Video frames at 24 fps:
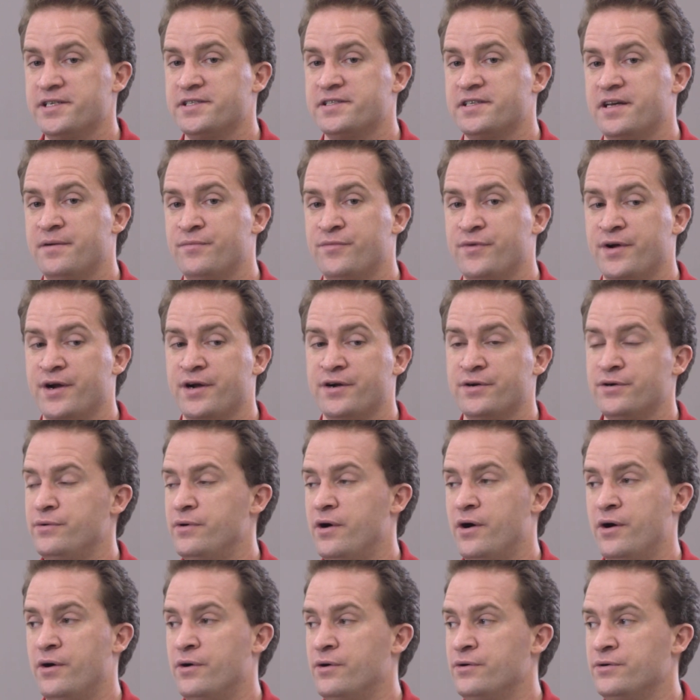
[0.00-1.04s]
somewhere who
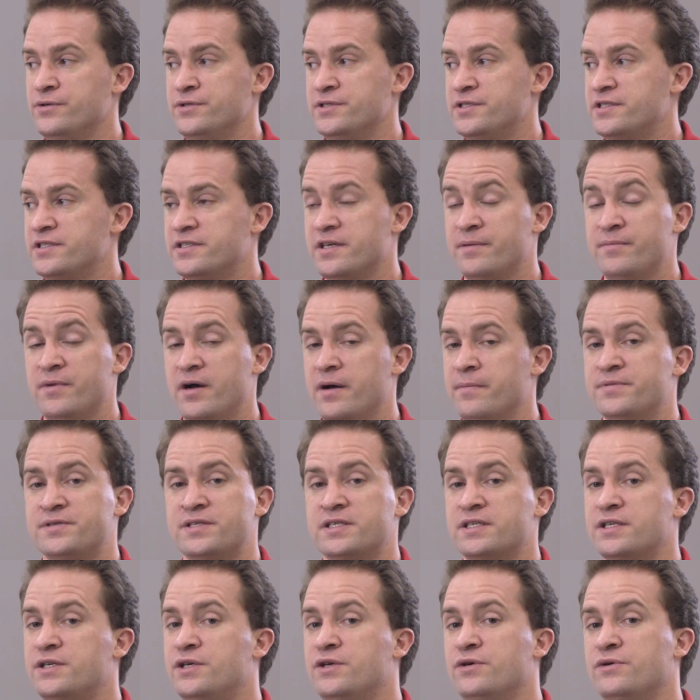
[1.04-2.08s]
owns some
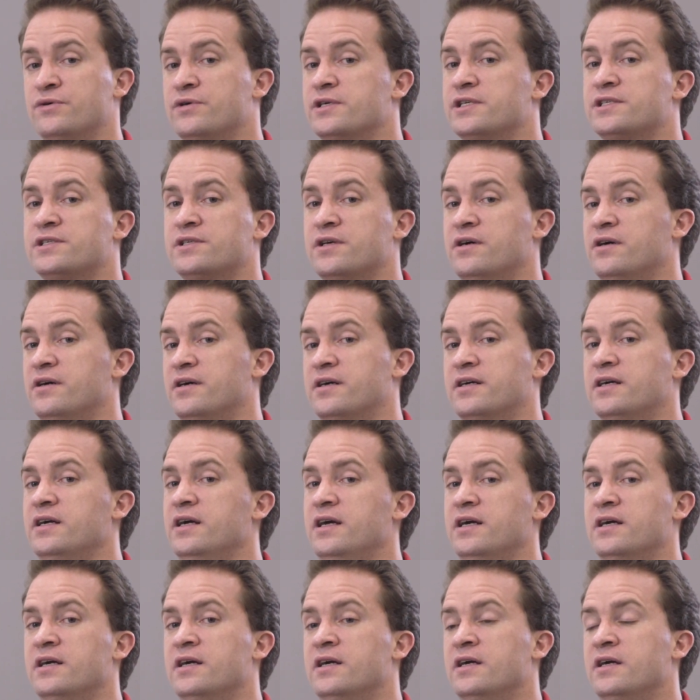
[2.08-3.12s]
obscure
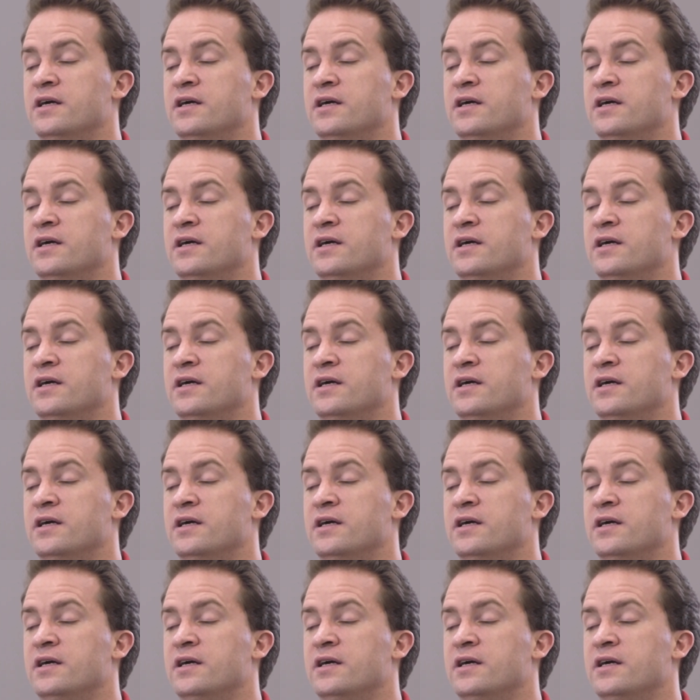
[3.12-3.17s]
song